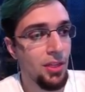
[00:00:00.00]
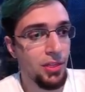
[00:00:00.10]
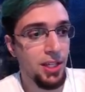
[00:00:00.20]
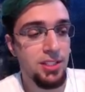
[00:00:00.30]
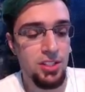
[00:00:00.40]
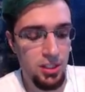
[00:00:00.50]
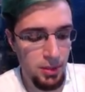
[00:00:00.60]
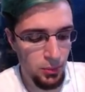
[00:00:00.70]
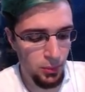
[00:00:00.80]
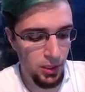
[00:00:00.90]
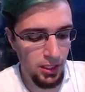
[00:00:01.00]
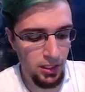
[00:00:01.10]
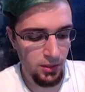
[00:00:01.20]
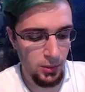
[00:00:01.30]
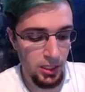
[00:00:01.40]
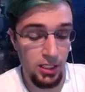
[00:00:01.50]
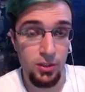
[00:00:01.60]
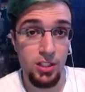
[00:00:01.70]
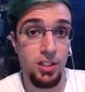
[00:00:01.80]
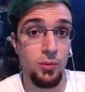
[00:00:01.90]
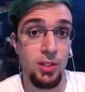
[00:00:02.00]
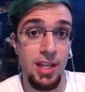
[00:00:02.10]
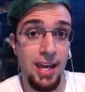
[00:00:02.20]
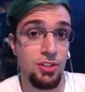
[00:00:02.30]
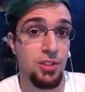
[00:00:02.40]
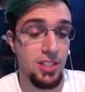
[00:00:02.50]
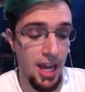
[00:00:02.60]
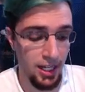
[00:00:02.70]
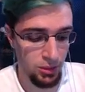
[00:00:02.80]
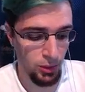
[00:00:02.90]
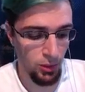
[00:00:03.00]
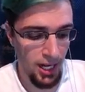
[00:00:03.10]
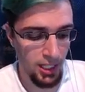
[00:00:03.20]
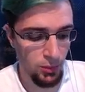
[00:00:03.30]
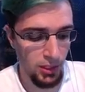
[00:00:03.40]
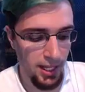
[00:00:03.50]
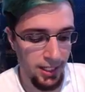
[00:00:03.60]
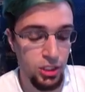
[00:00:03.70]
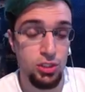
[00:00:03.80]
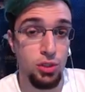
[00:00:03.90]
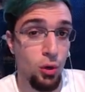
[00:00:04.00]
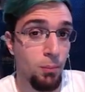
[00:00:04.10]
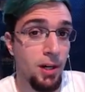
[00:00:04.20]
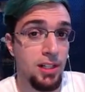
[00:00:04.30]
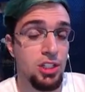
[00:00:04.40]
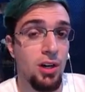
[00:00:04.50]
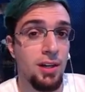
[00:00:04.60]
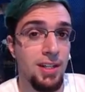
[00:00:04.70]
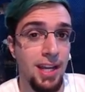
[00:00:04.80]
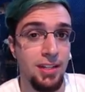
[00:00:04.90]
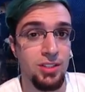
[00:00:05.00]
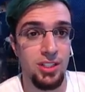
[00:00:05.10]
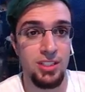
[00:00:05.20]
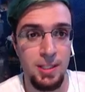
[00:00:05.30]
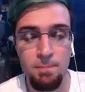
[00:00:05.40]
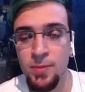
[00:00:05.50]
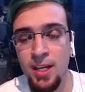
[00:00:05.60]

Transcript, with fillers: This is going to be really really good with extra attack because we don't have to rely so much on negative 60.